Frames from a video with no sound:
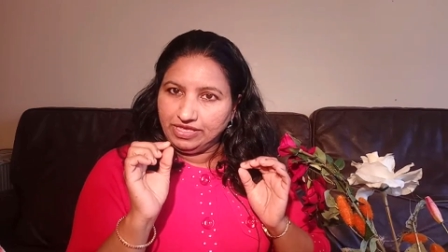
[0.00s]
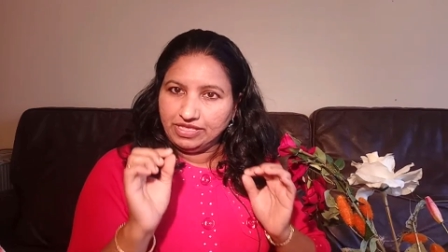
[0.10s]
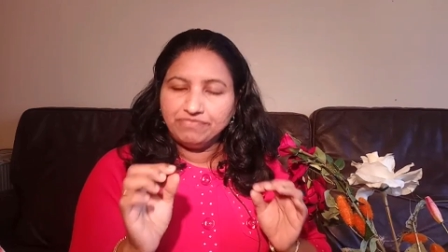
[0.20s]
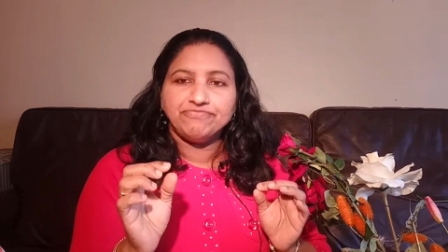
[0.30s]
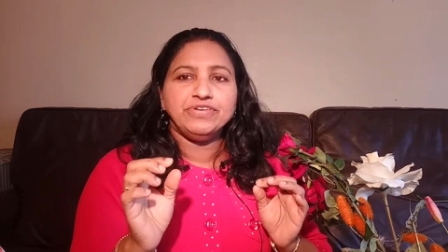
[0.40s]

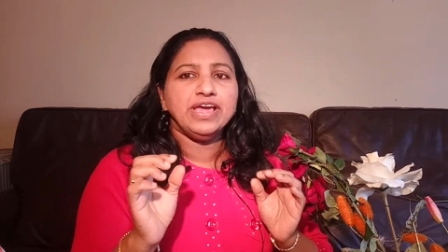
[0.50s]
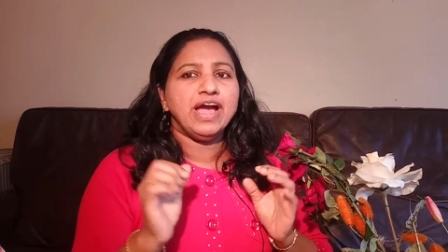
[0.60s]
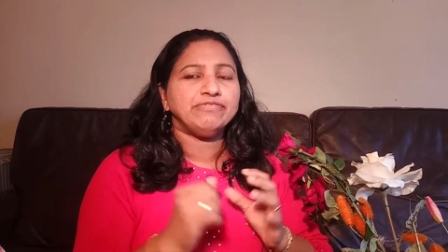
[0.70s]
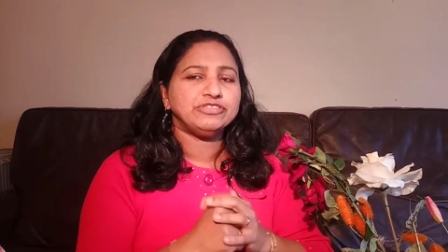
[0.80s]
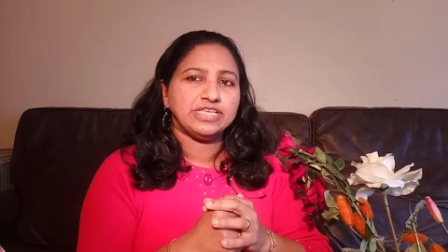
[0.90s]
if we
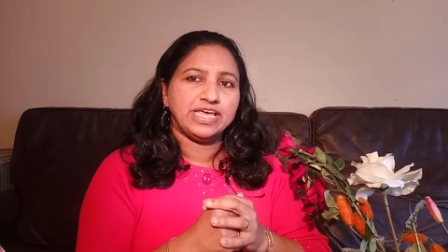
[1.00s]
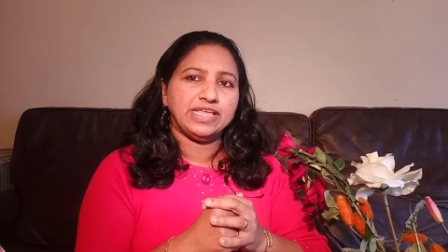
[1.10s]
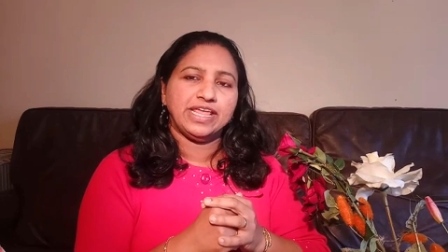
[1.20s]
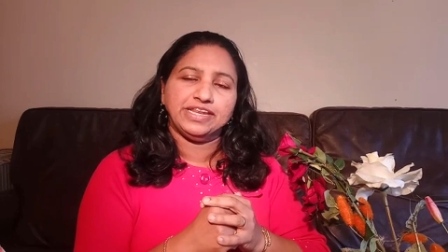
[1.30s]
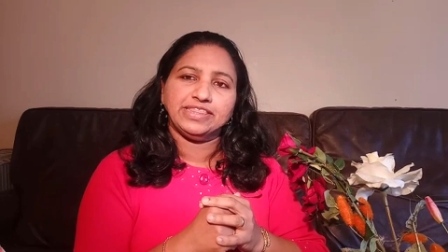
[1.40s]
have
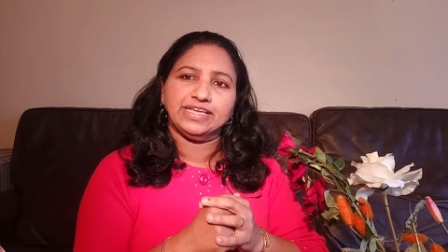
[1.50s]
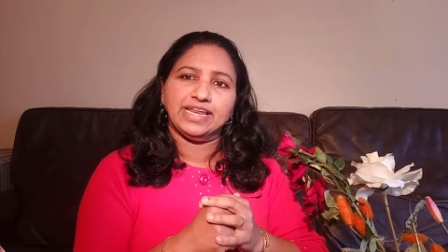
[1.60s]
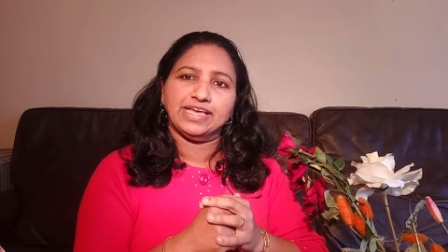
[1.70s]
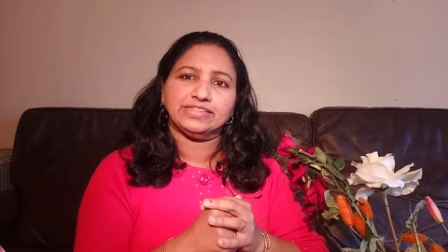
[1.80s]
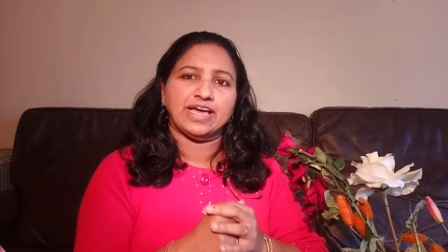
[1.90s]
seen anything
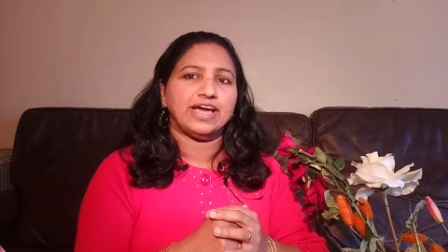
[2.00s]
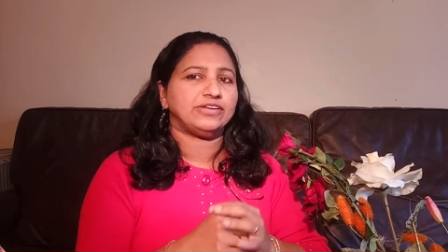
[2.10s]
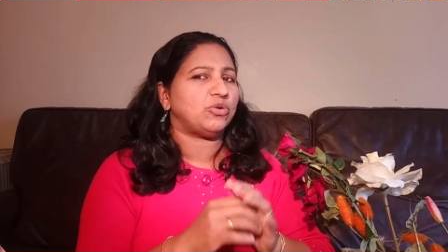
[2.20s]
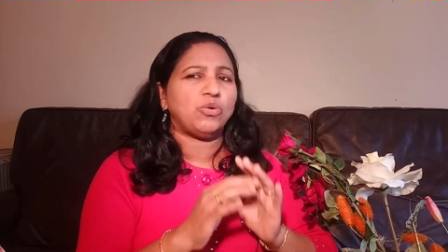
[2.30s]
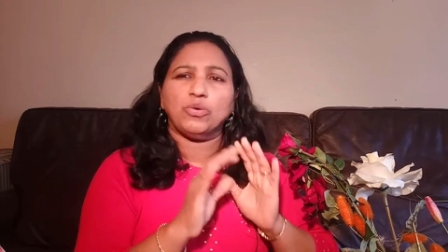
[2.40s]
like
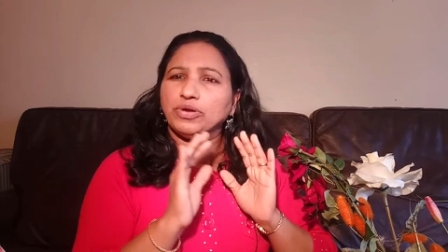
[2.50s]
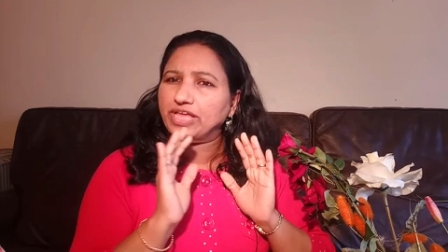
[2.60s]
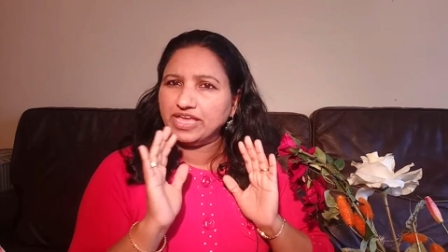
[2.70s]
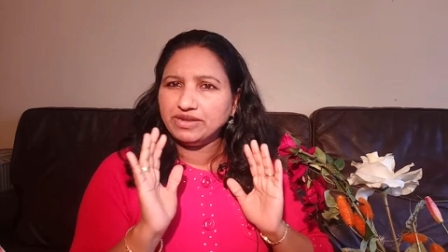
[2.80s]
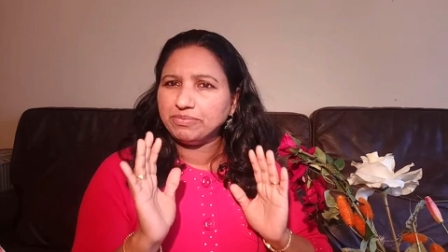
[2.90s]
that or
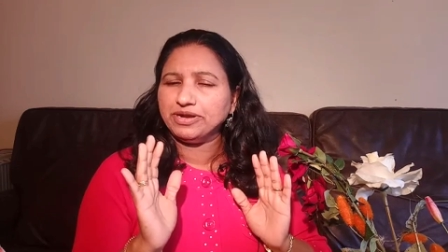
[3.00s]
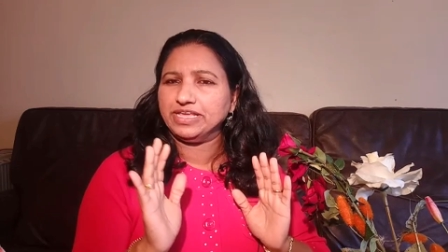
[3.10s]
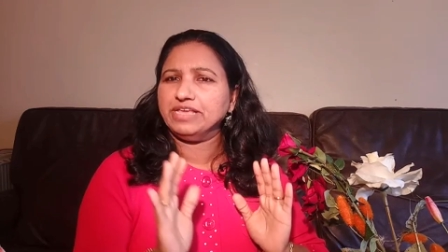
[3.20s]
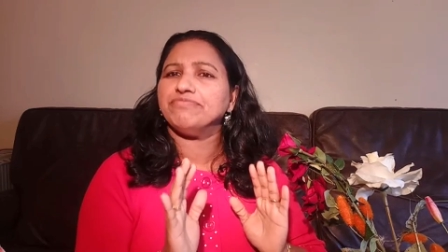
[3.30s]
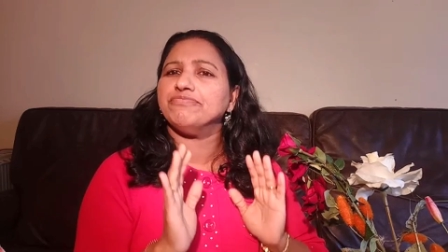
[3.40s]

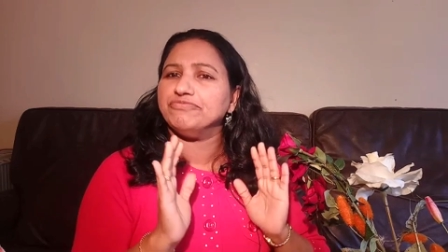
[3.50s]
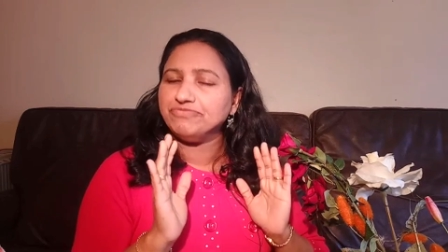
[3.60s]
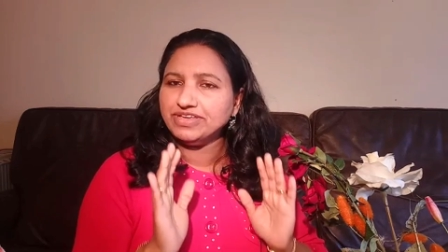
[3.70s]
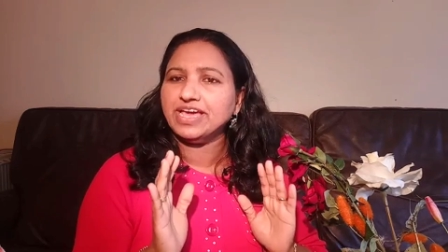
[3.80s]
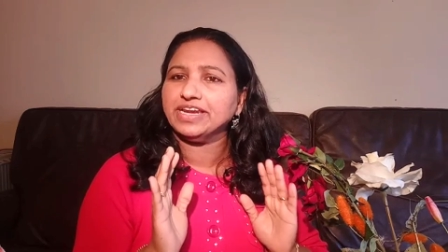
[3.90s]
anybody, if
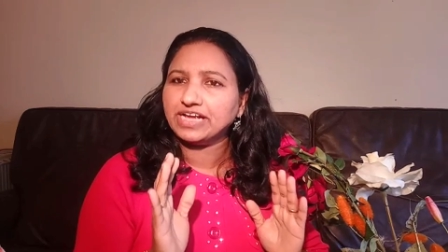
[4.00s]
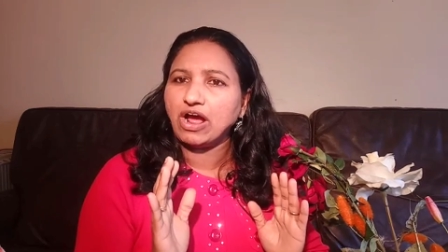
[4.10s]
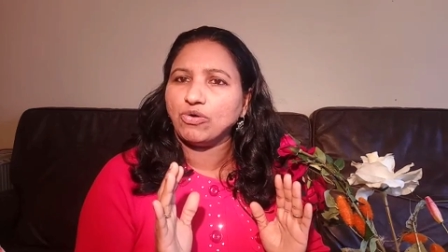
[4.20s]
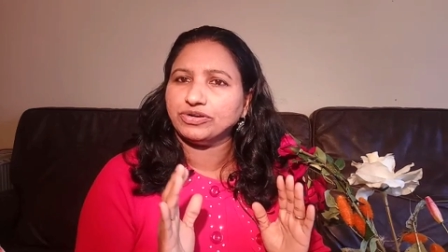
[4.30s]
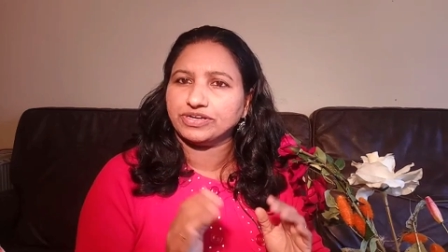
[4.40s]
we
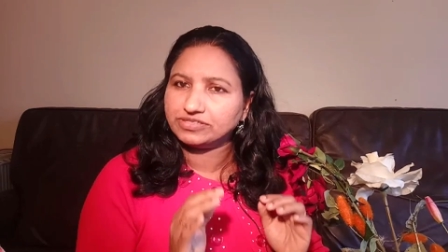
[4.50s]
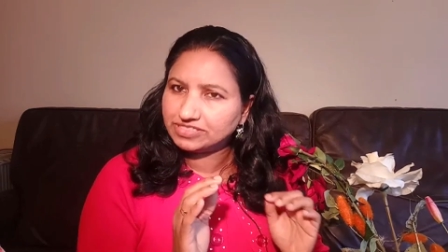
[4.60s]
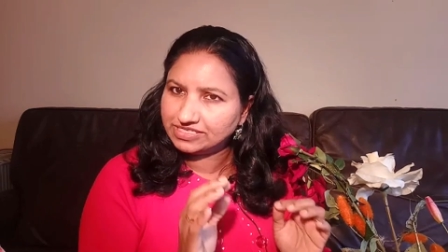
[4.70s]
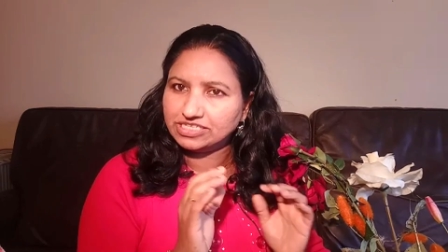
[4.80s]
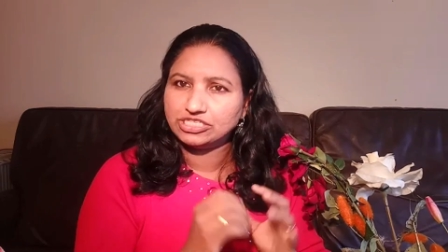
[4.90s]
encounter
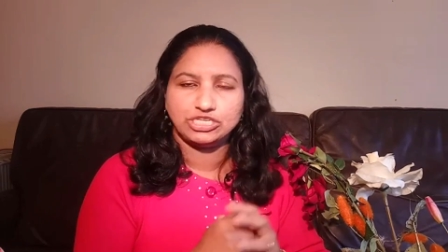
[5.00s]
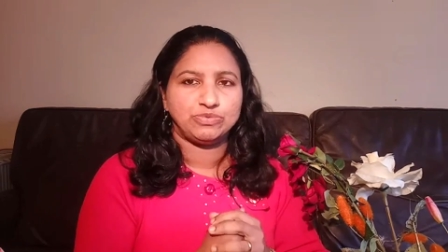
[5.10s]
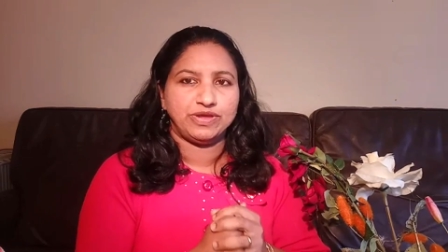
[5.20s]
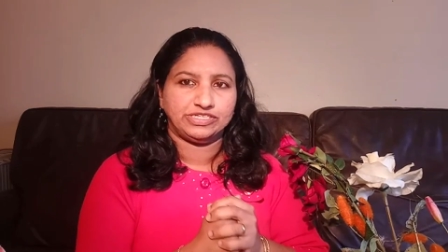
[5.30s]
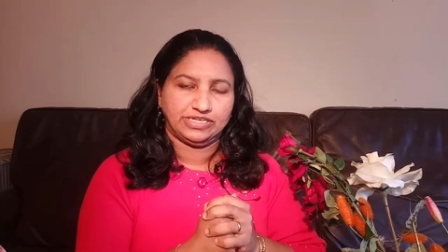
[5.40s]
such a
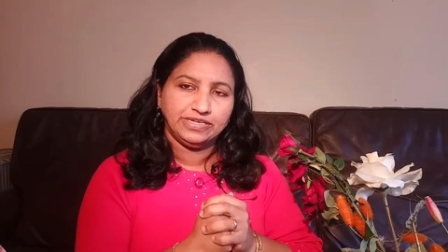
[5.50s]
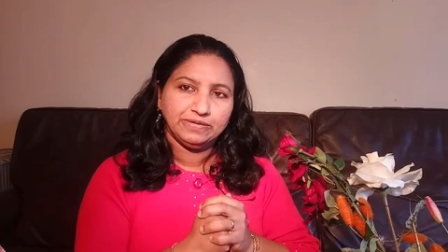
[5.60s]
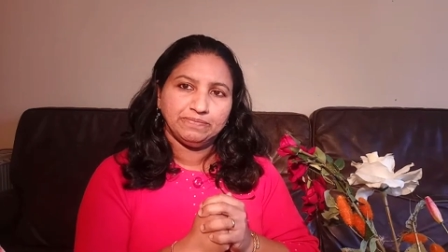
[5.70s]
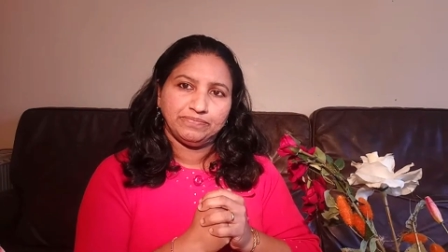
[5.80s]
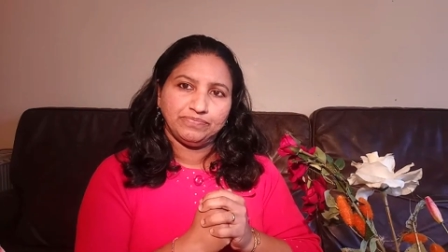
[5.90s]

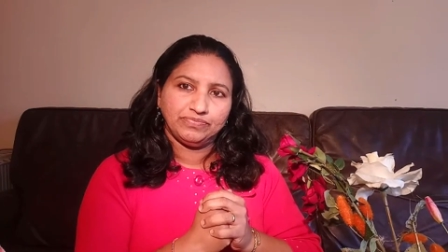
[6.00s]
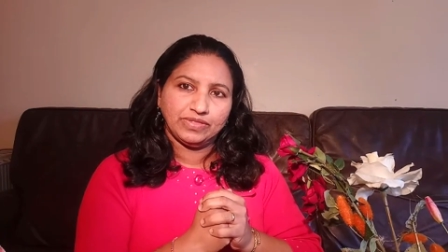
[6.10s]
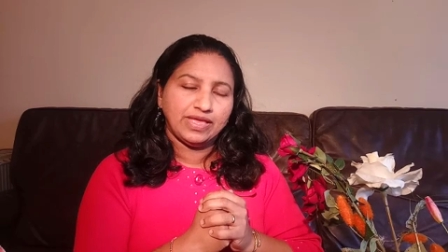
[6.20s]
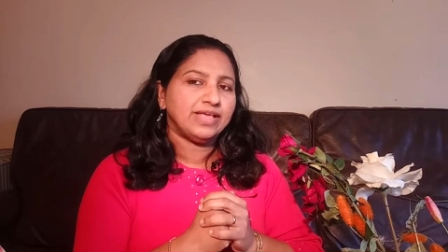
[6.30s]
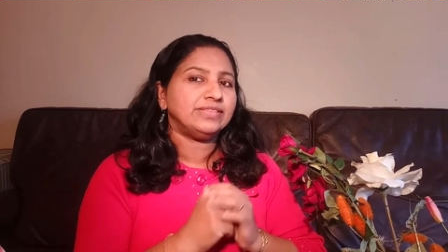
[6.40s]
situation,
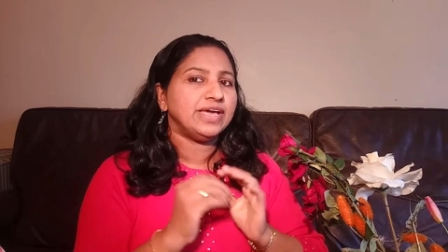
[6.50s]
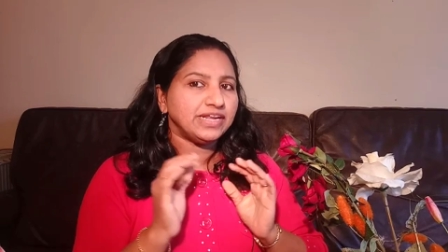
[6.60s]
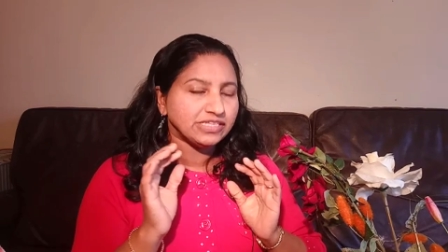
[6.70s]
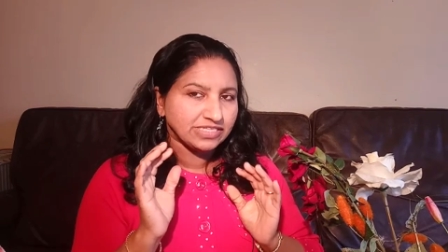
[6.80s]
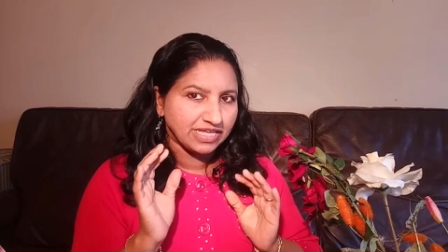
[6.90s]

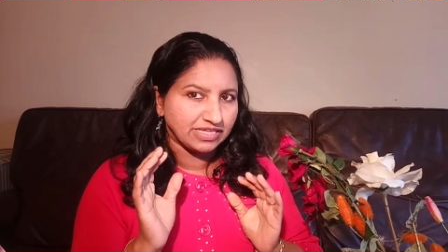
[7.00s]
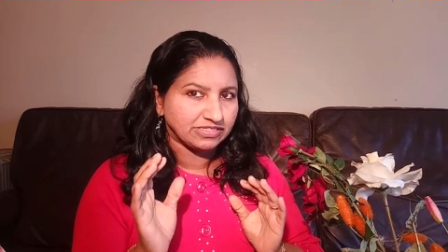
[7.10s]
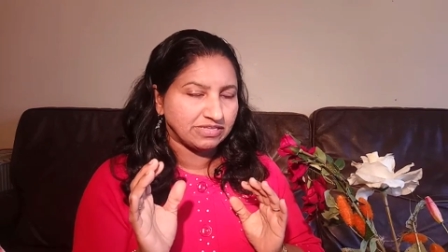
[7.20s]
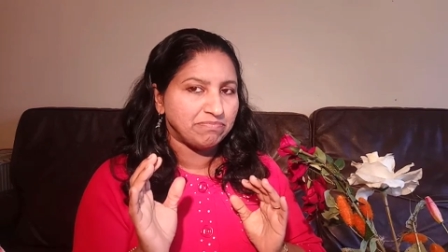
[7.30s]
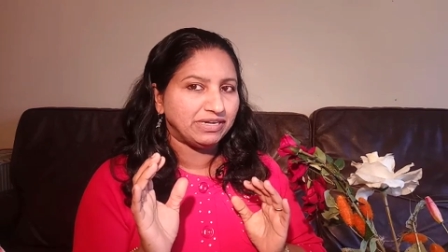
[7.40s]
there is a
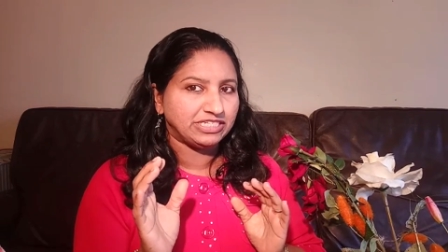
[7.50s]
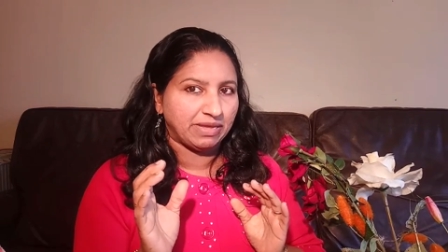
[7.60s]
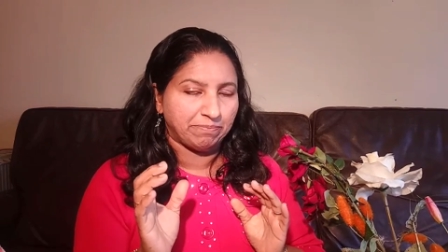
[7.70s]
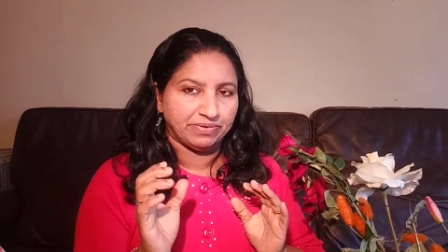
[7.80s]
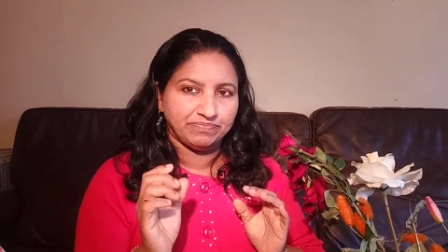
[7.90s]
simple
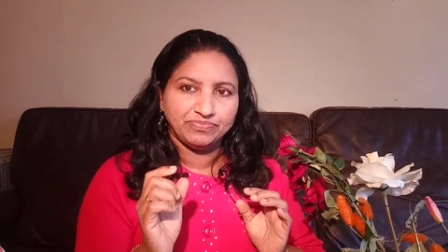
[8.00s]
tip.